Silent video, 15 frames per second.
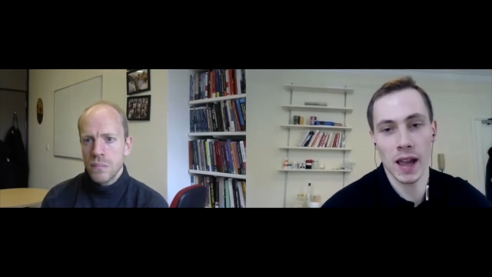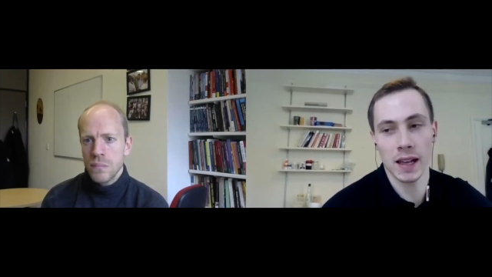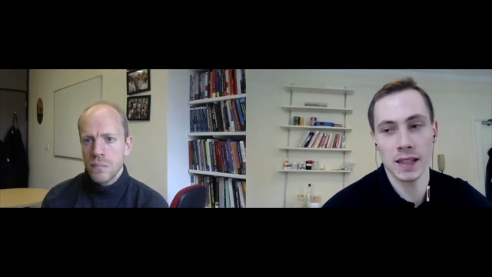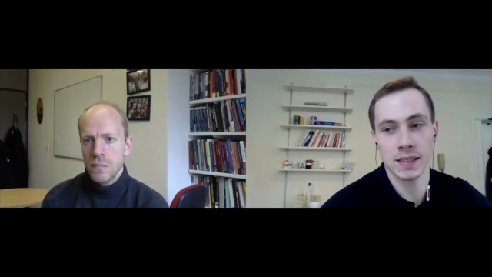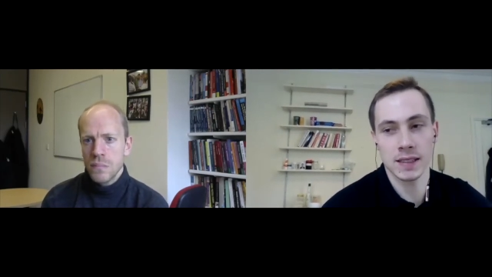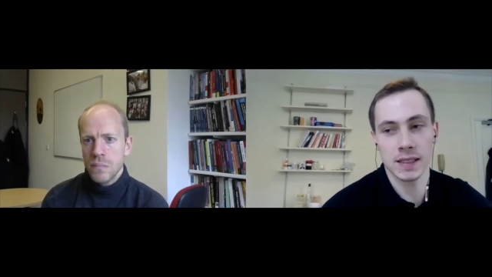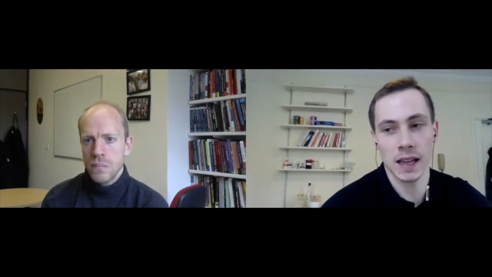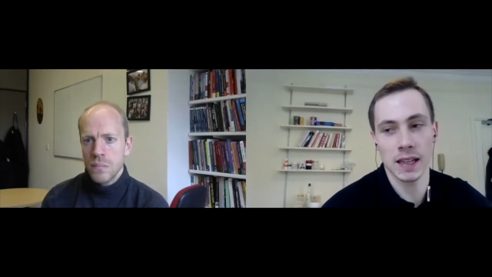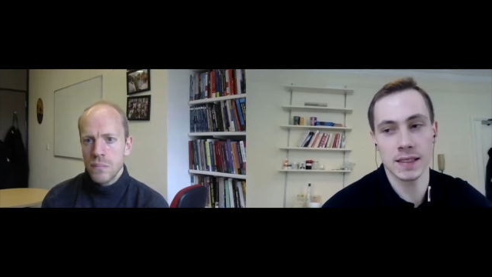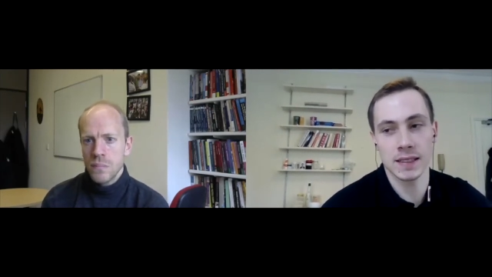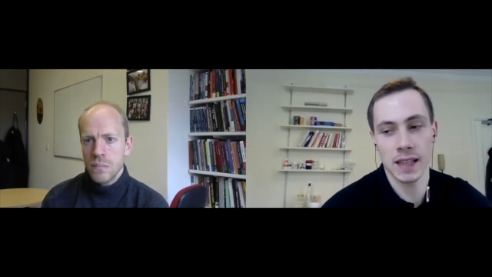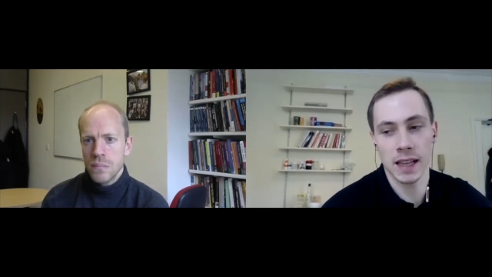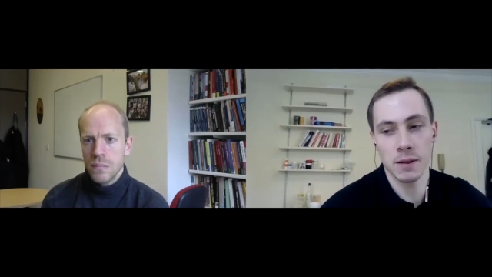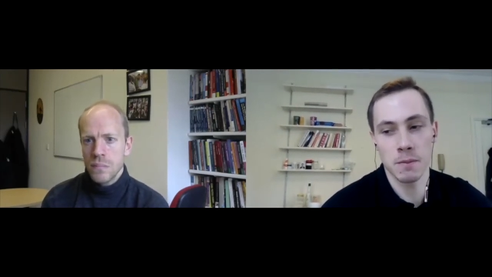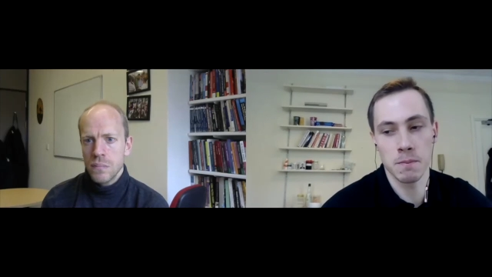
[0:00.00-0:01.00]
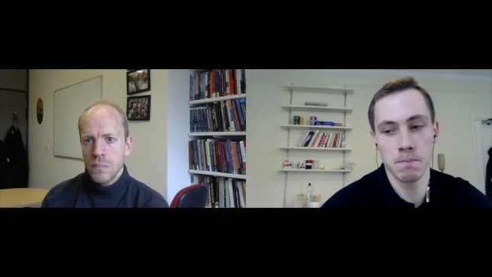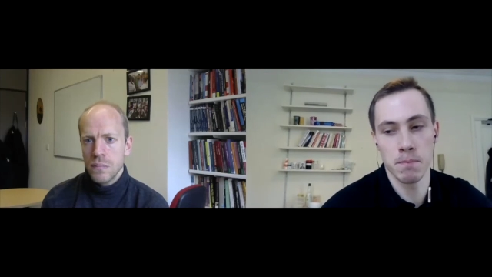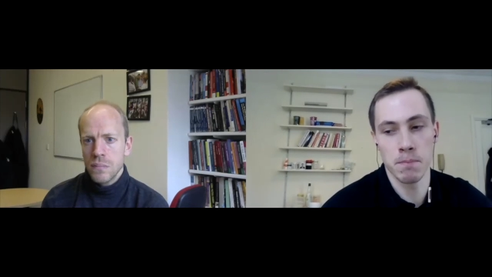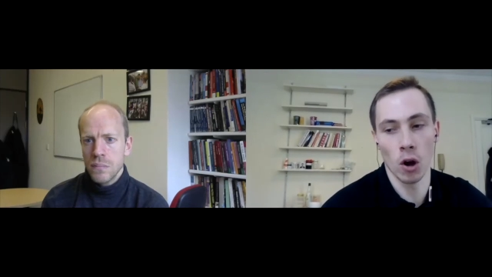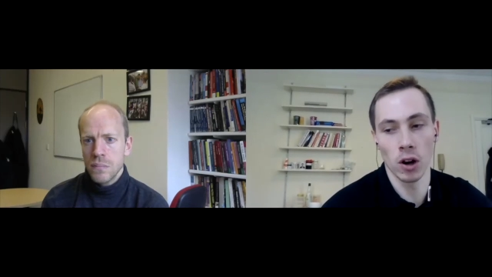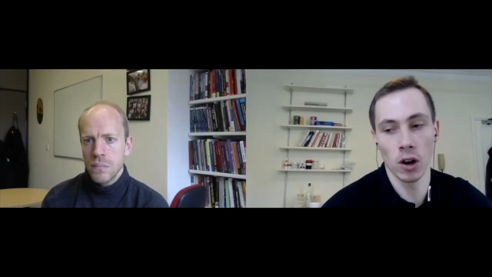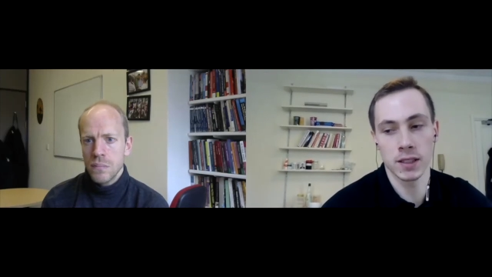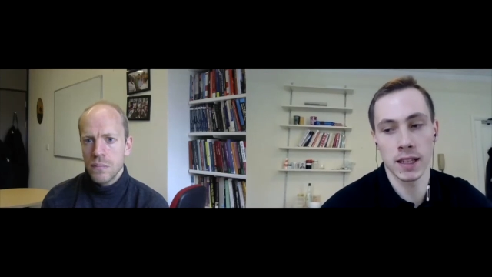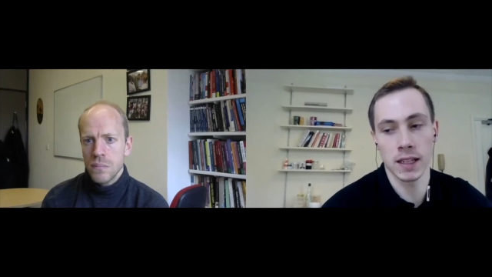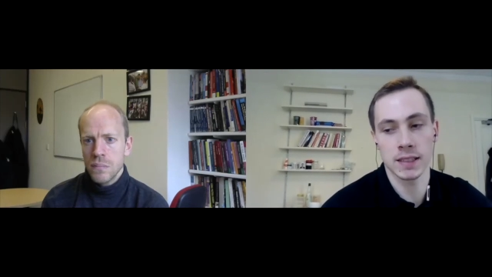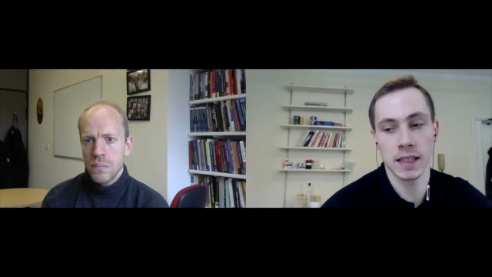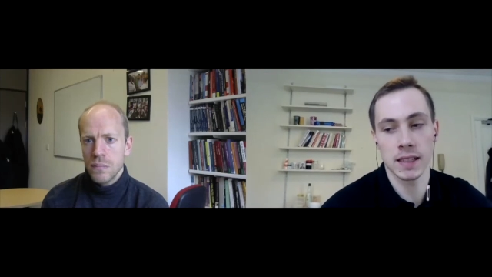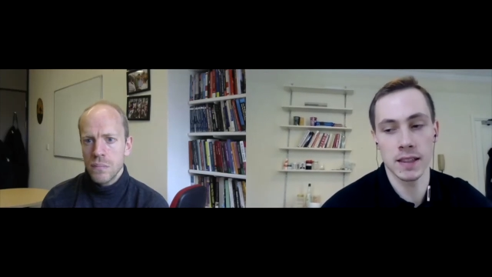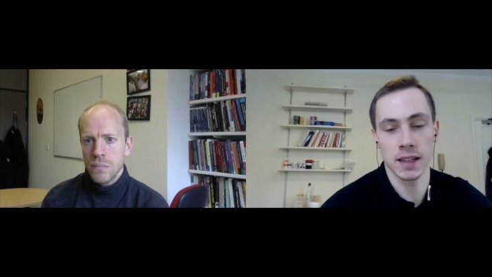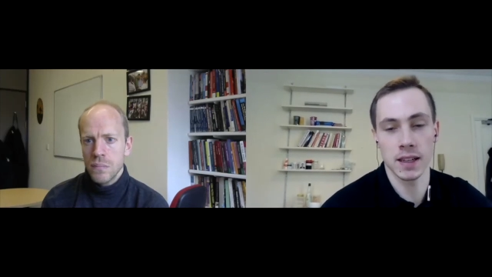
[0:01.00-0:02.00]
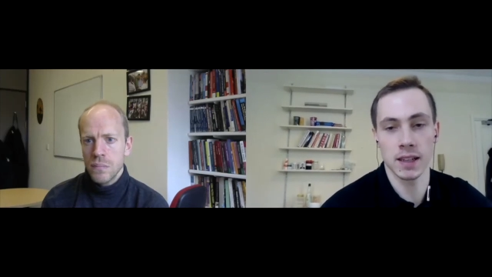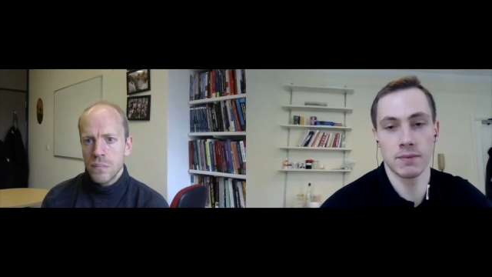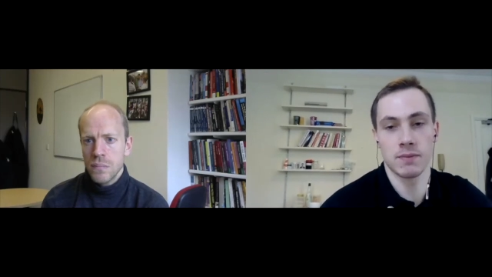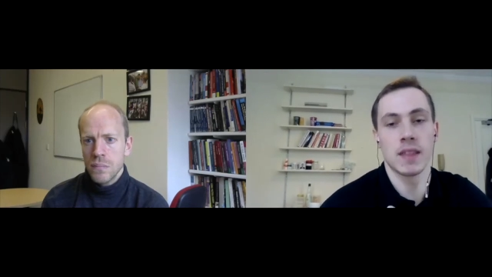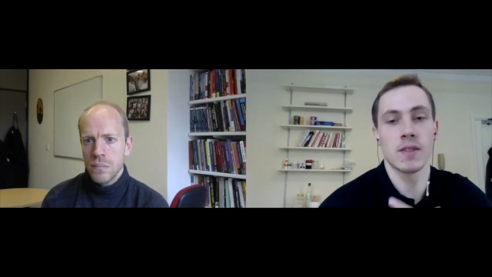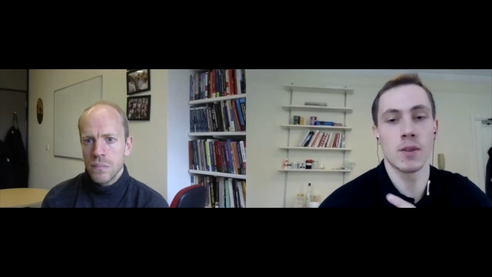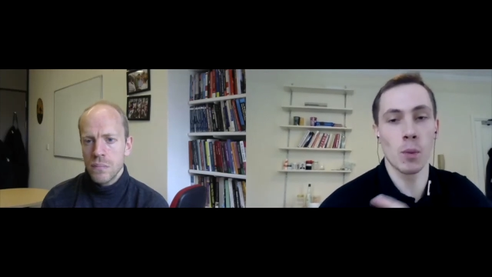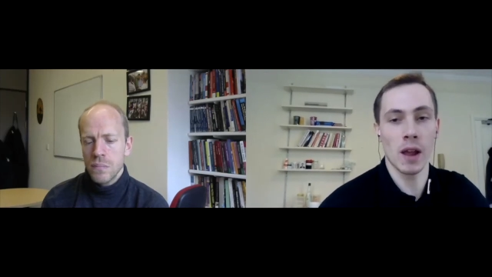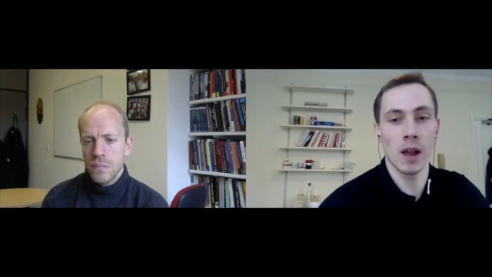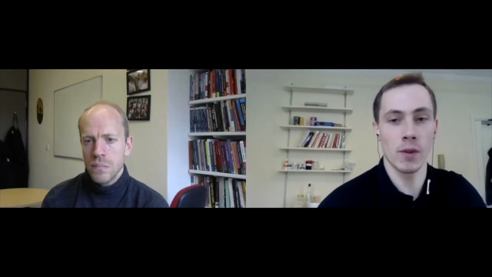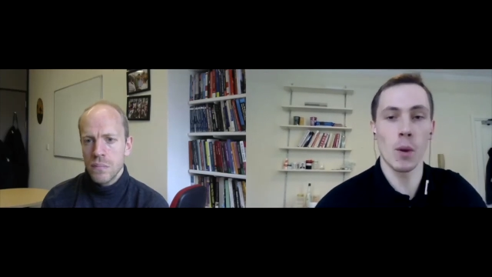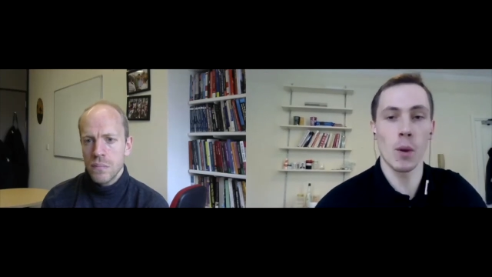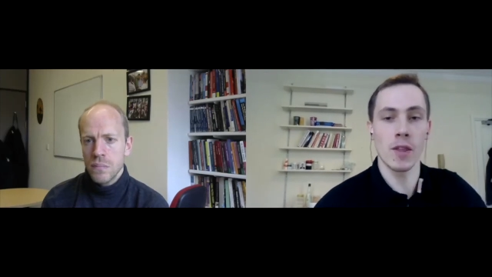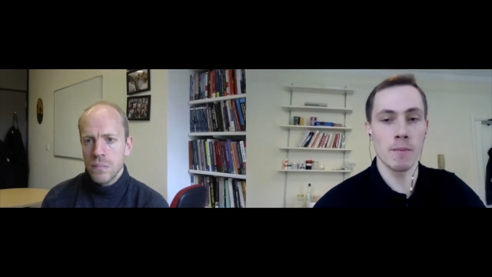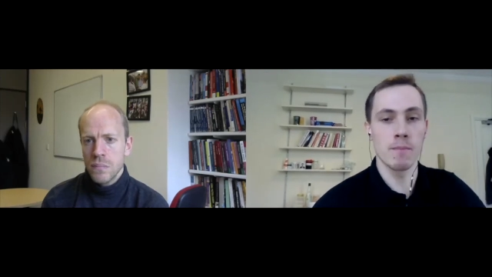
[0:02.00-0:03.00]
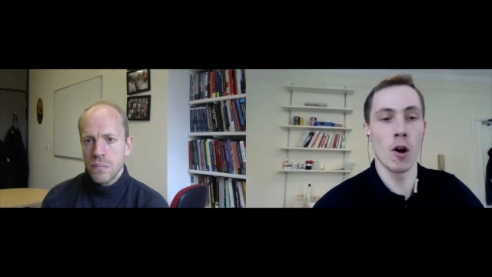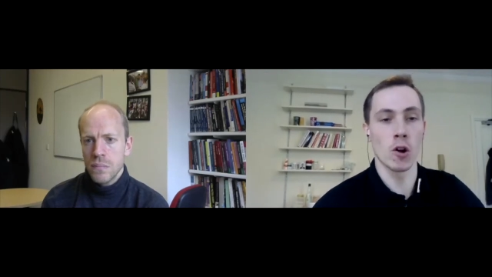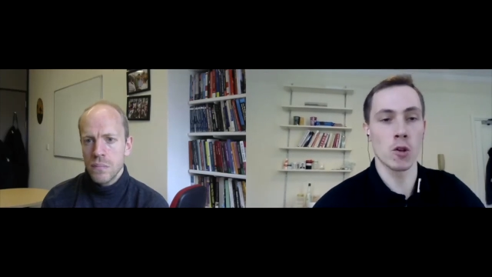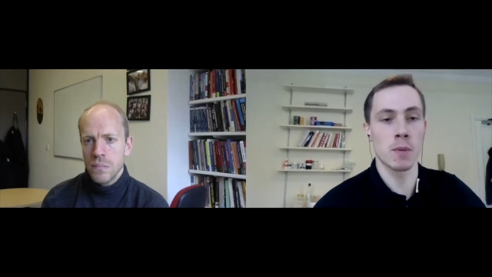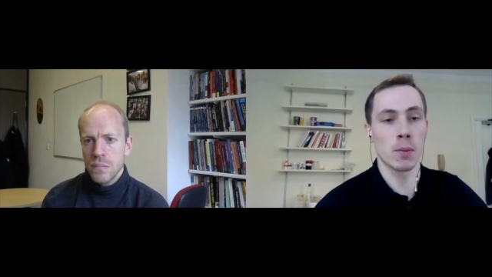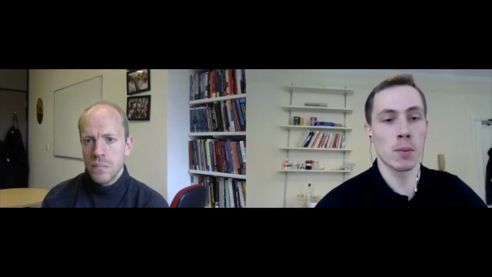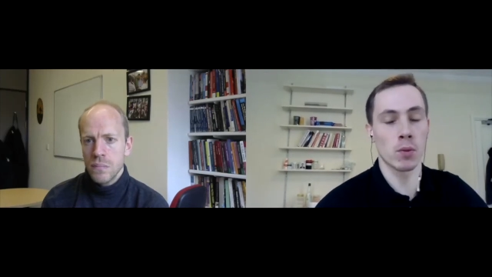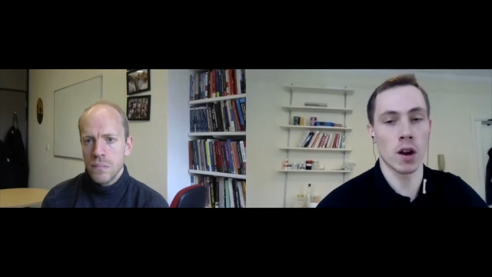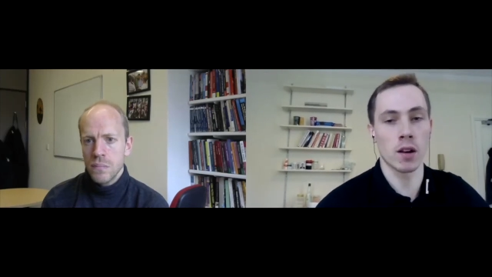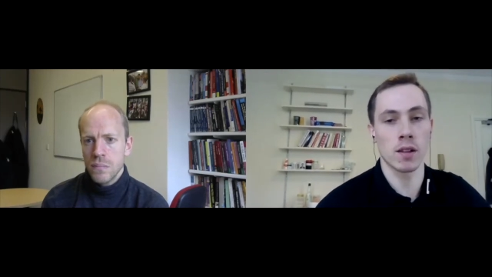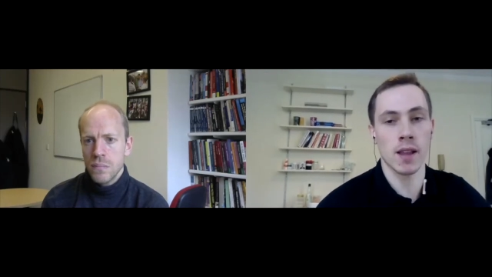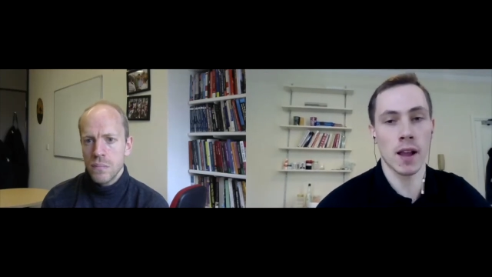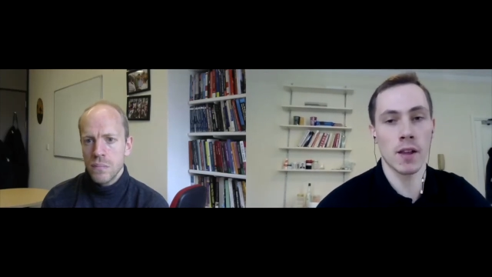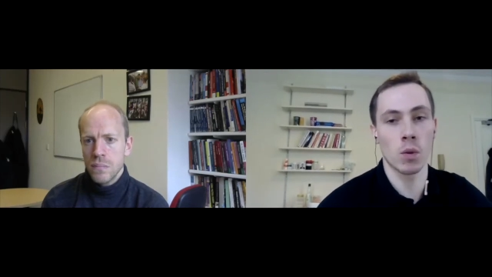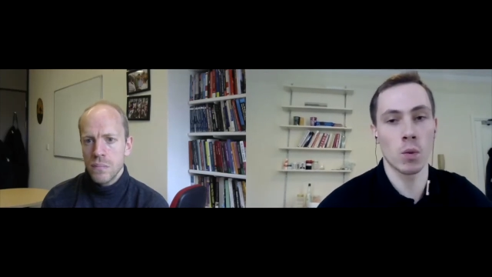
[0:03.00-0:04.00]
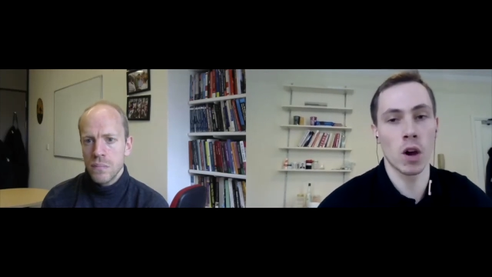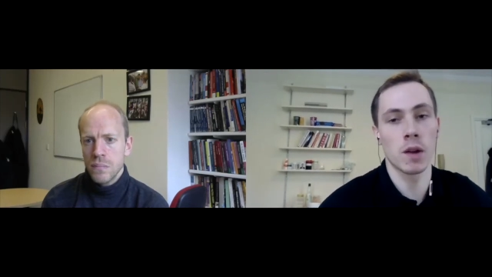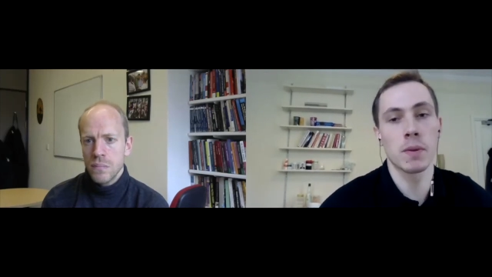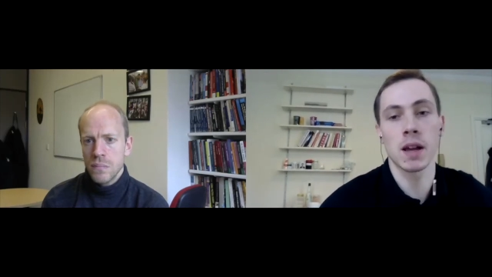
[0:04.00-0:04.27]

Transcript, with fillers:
Speaker 1: as as in politics in the in the in the way that most people would understand the word?